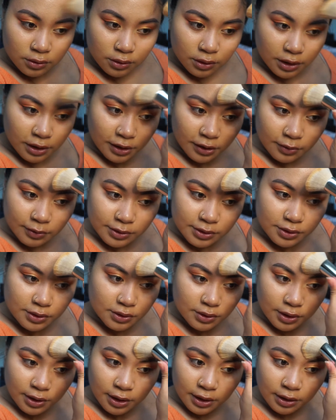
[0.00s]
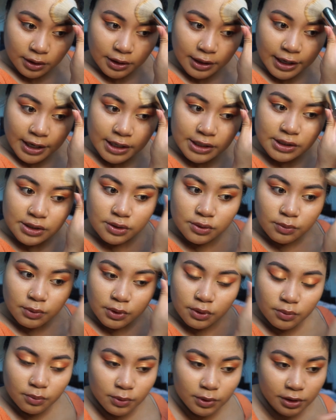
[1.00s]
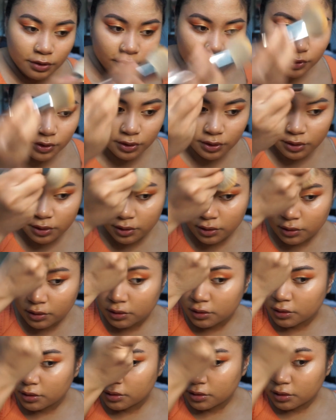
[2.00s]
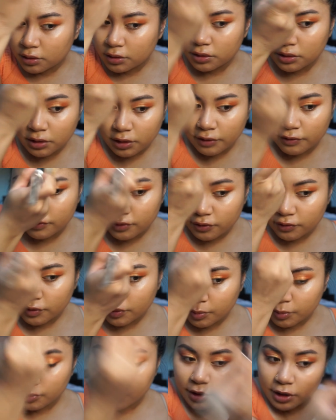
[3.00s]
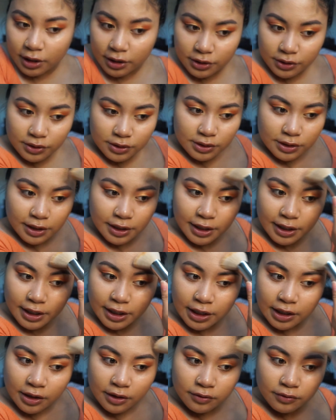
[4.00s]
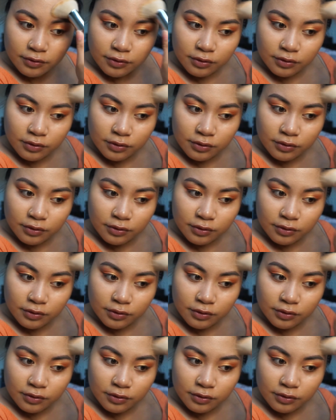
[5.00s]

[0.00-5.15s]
I always do that last with whatever leftover product I have.